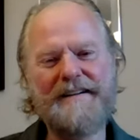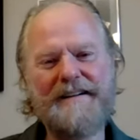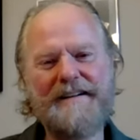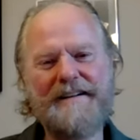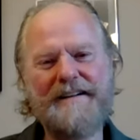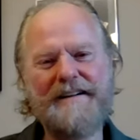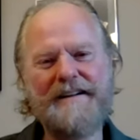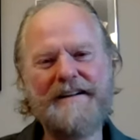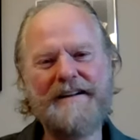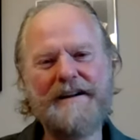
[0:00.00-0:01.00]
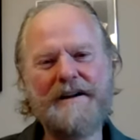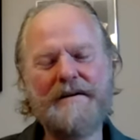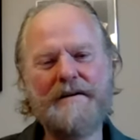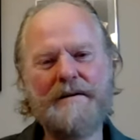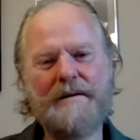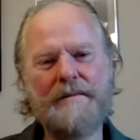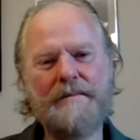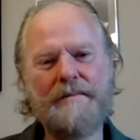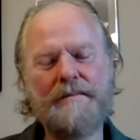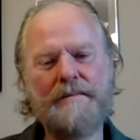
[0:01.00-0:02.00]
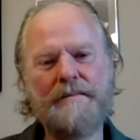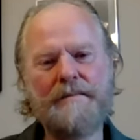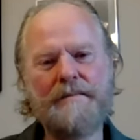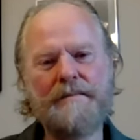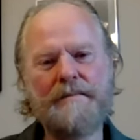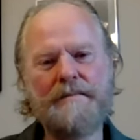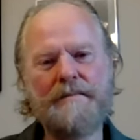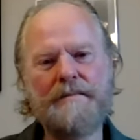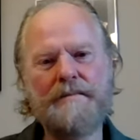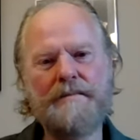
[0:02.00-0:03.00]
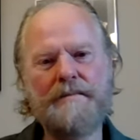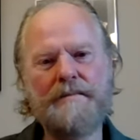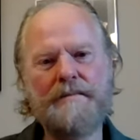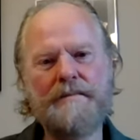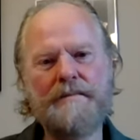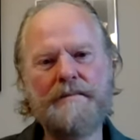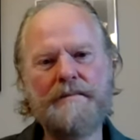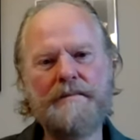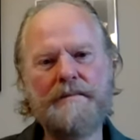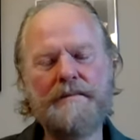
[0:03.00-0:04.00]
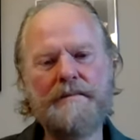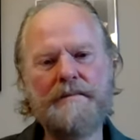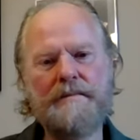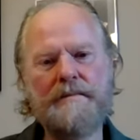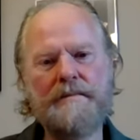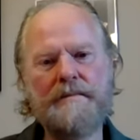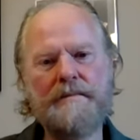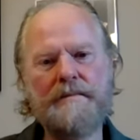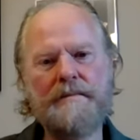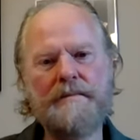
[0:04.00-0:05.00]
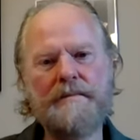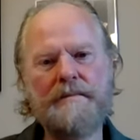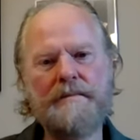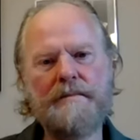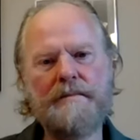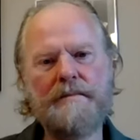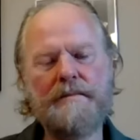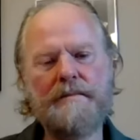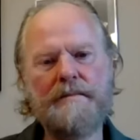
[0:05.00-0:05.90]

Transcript: The person shown says nothing.